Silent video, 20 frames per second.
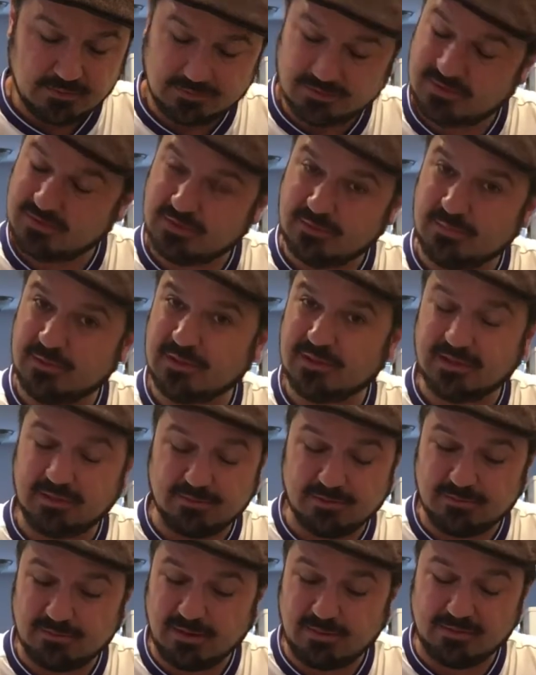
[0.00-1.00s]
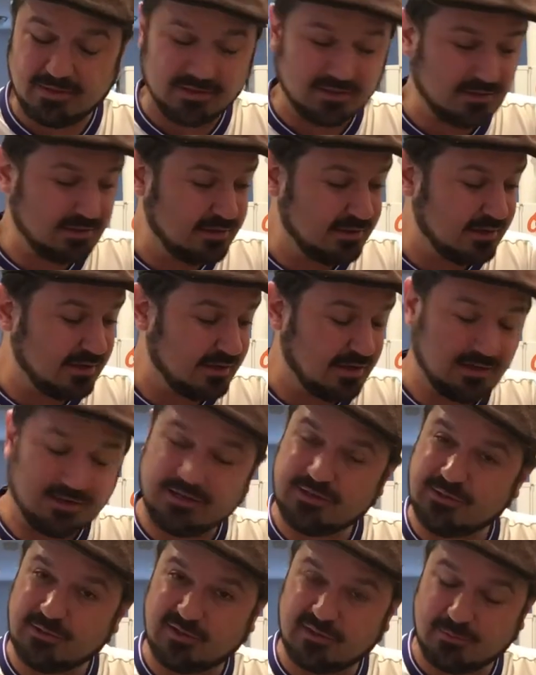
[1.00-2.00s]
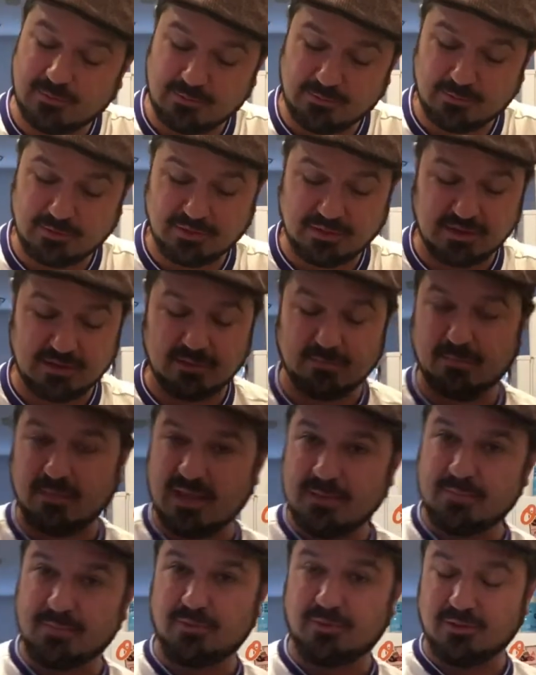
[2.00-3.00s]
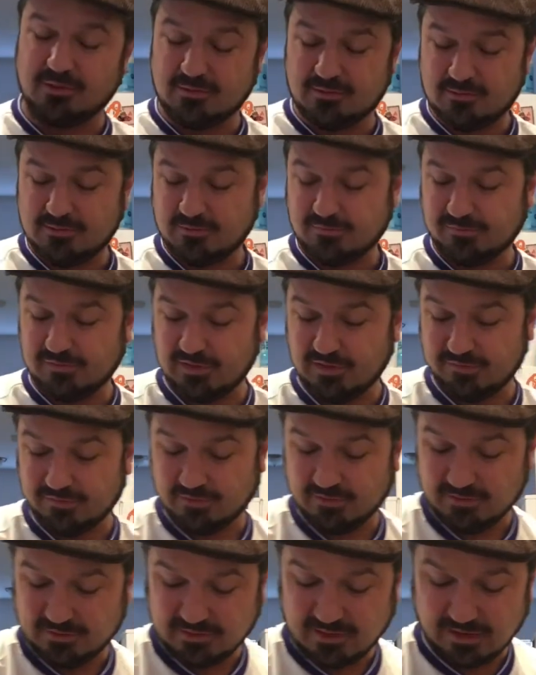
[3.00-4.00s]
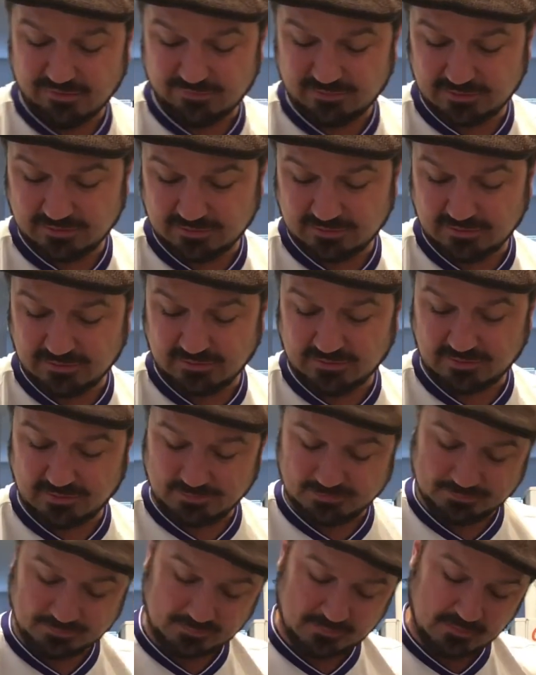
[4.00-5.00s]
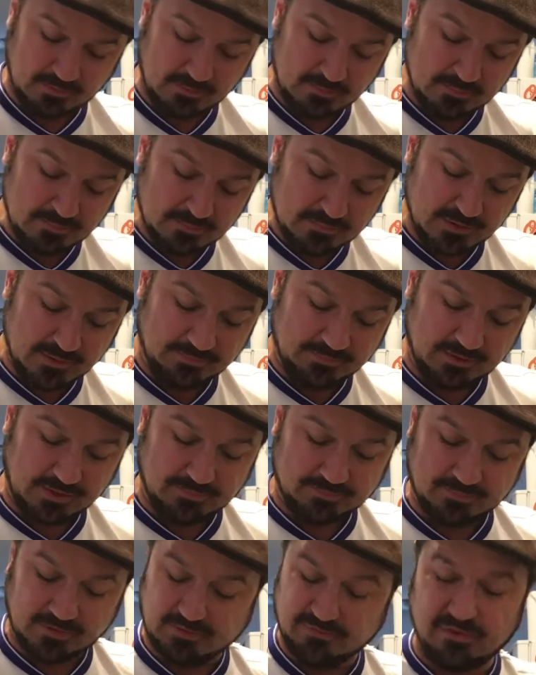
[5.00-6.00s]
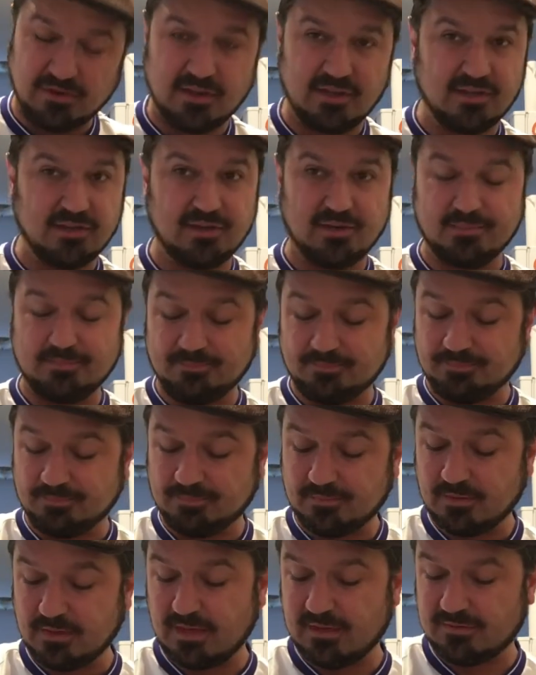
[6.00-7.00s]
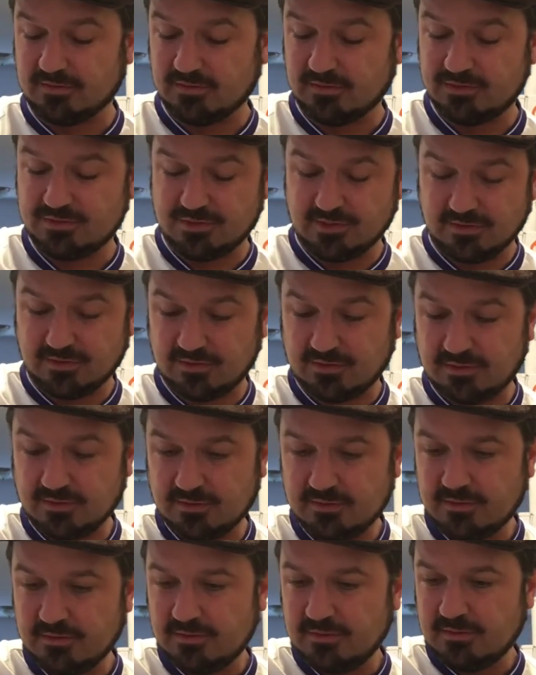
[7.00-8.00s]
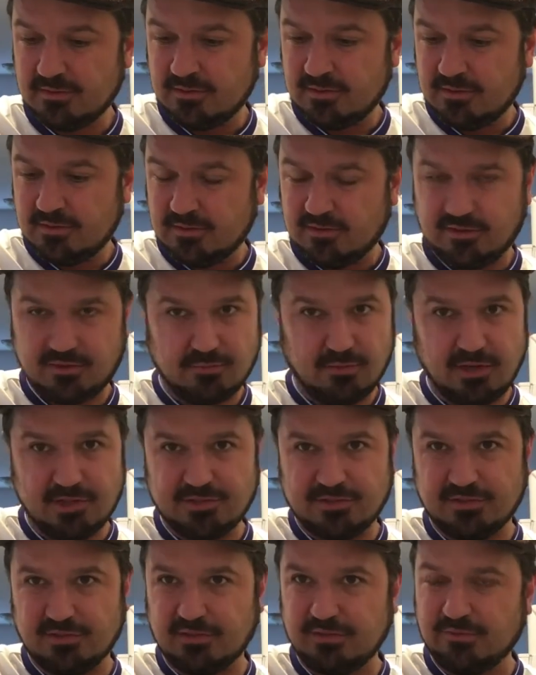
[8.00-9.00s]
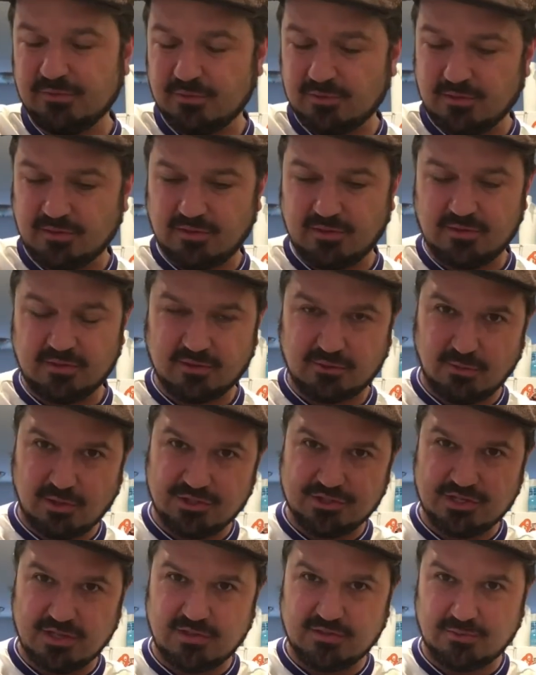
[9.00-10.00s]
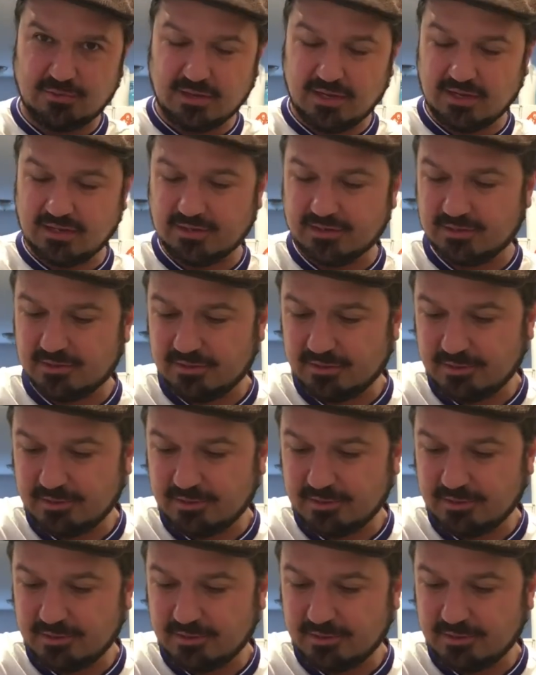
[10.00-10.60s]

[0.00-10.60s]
So it might be a good idea to experiment with like a maple flavor in a kava like this. Very good. delicious. Squanch delivers. Squanch heads unite.